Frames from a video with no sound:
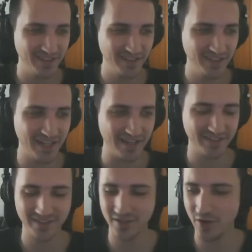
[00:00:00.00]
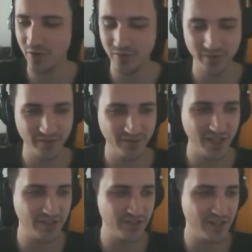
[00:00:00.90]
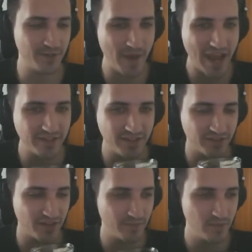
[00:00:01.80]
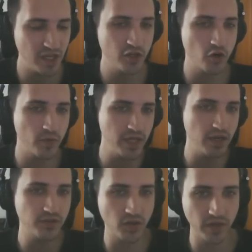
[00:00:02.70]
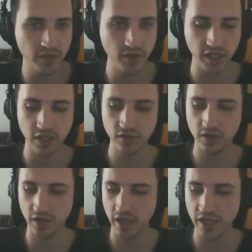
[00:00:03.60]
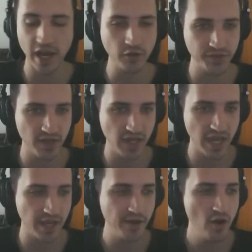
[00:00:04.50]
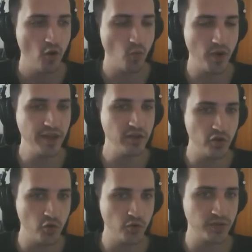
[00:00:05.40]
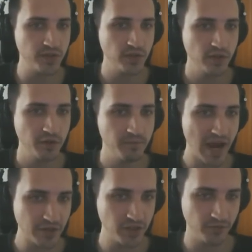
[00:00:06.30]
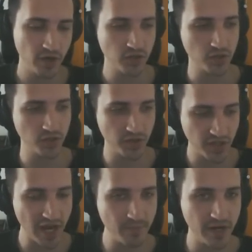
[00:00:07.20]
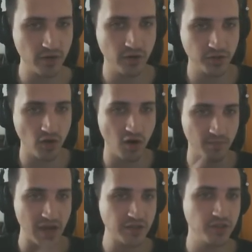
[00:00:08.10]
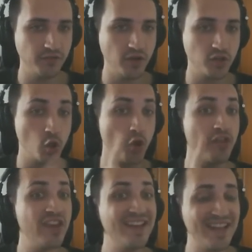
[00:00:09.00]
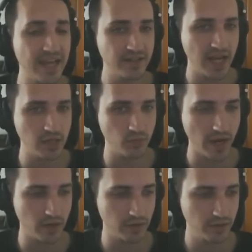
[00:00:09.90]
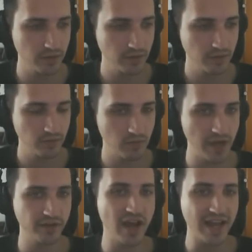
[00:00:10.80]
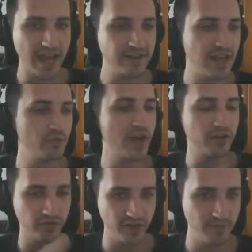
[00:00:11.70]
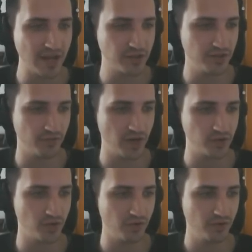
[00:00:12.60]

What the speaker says: Yeah, so it's a bad system. In Korea, so in LCK, we use match differential. So the tiebreakers are match differential, then head-to-head record, right? Not head-to-head record, then match differential.